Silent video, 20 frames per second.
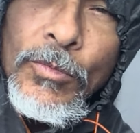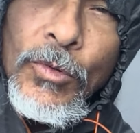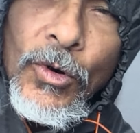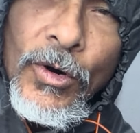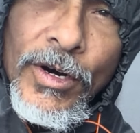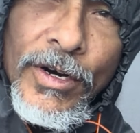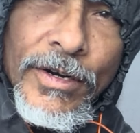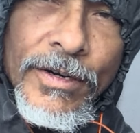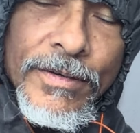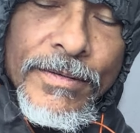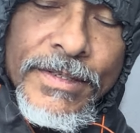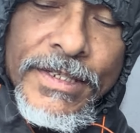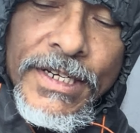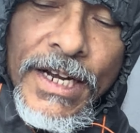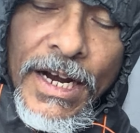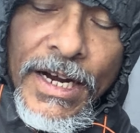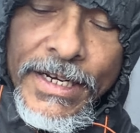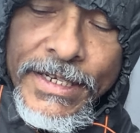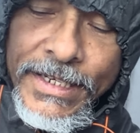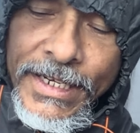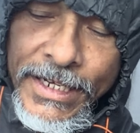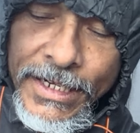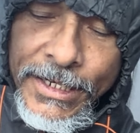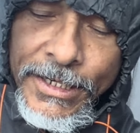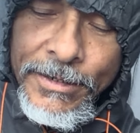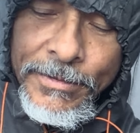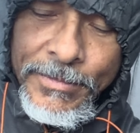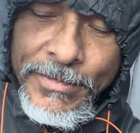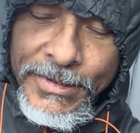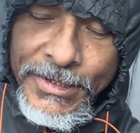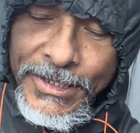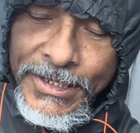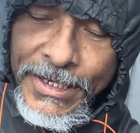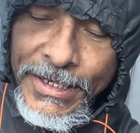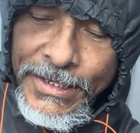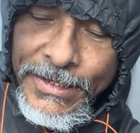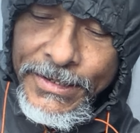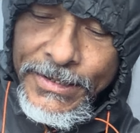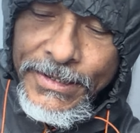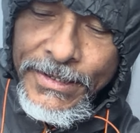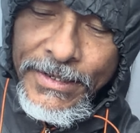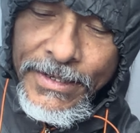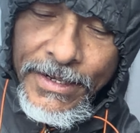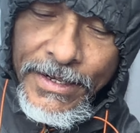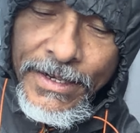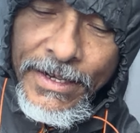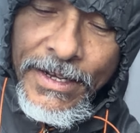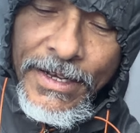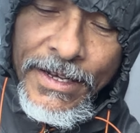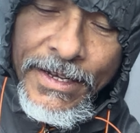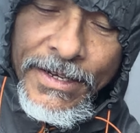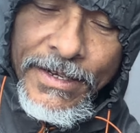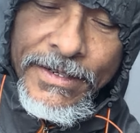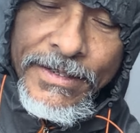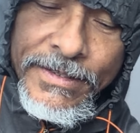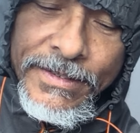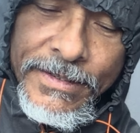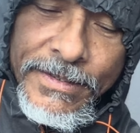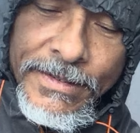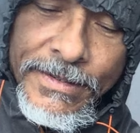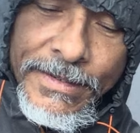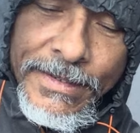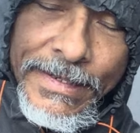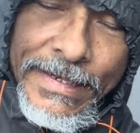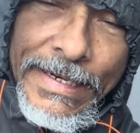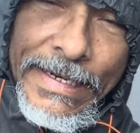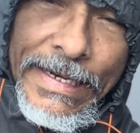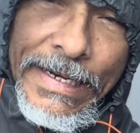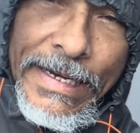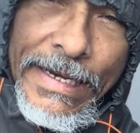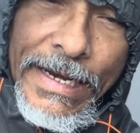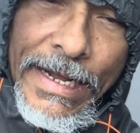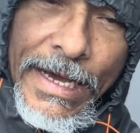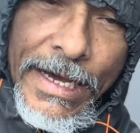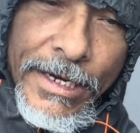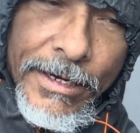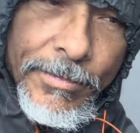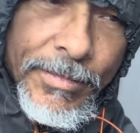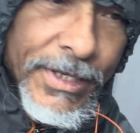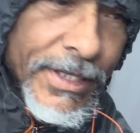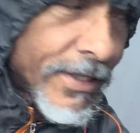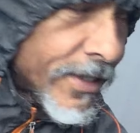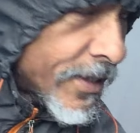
more titanium stakes, not a big